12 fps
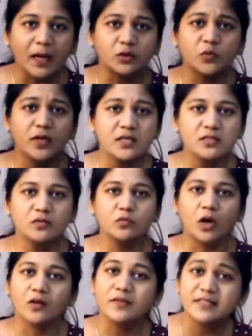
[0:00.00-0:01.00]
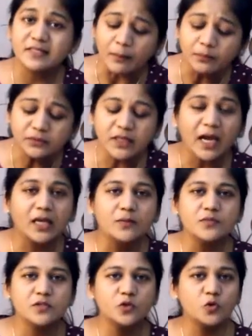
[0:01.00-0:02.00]
pathway is involved,
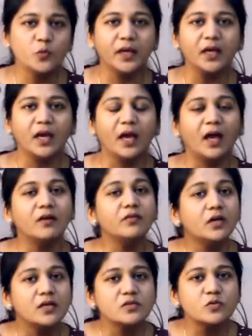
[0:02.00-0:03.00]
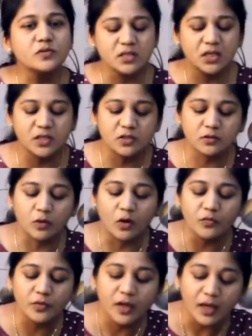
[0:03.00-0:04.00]
sometimes you may have an association
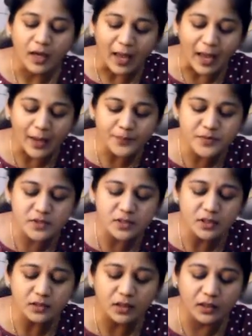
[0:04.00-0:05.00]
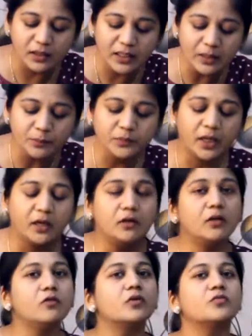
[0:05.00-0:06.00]
of absent deep
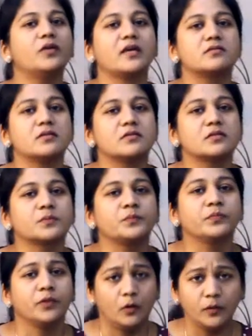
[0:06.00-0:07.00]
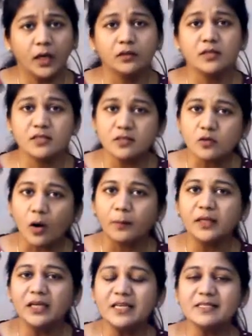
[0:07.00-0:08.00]
tendon reflexes. Okay, this is
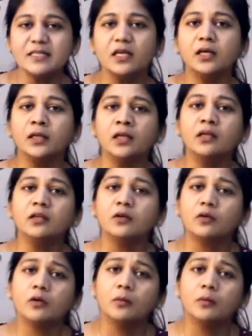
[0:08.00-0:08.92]
commonly seen in